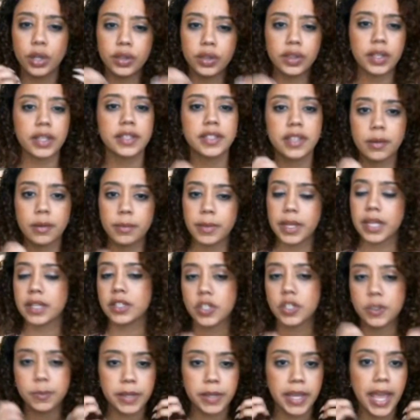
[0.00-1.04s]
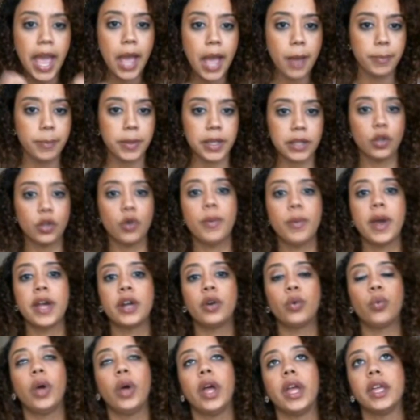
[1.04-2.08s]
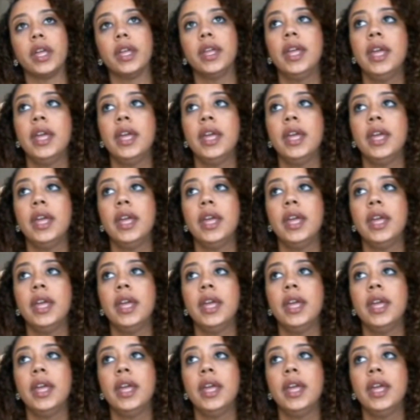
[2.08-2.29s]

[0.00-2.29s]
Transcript: things come in, just be happy, no matter what.